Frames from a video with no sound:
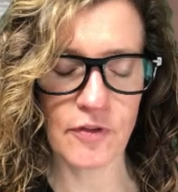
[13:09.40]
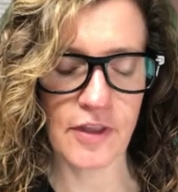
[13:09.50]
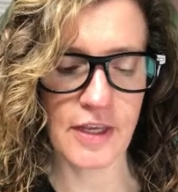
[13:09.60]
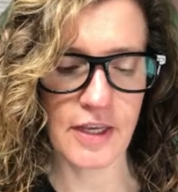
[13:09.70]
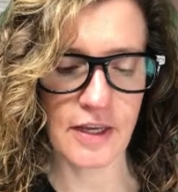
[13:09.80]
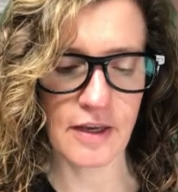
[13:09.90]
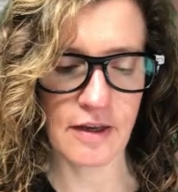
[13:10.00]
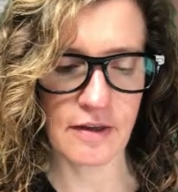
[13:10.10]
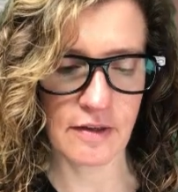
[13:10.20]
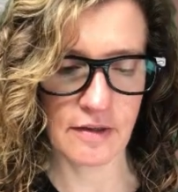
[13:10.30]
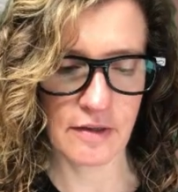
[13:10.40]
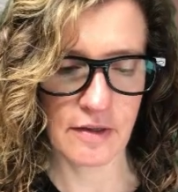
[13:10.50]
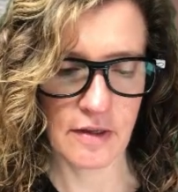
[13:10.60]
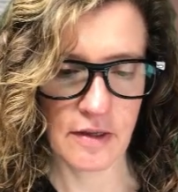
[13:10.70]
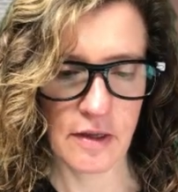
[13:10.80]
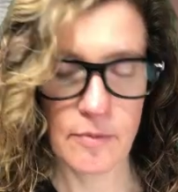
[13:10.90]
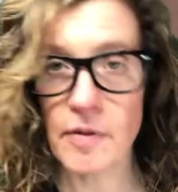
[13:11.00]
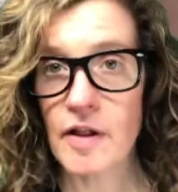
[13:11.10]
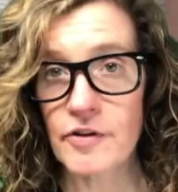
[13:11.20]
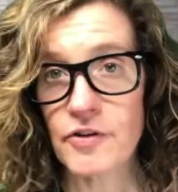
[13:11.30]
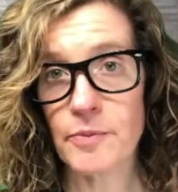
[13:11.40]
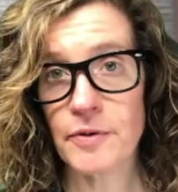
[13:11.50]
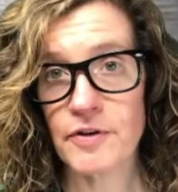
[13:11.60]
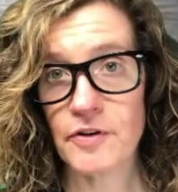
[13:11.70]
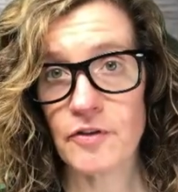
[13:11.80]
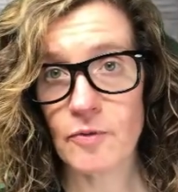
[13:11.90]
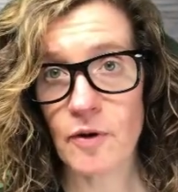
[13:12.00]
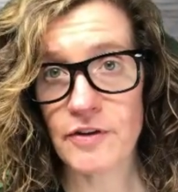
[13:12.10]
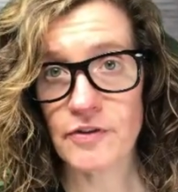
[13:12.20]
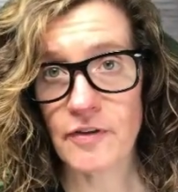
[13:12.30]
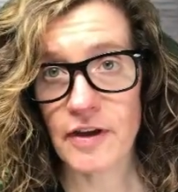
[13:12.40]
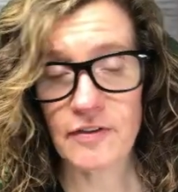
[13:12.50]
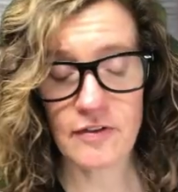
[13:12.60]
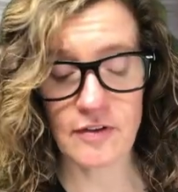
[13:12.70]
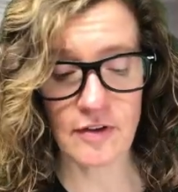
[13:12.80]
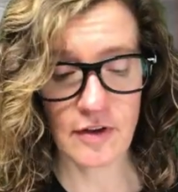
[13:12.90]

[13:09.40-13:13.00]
the Polished Opinion Swatch Fest,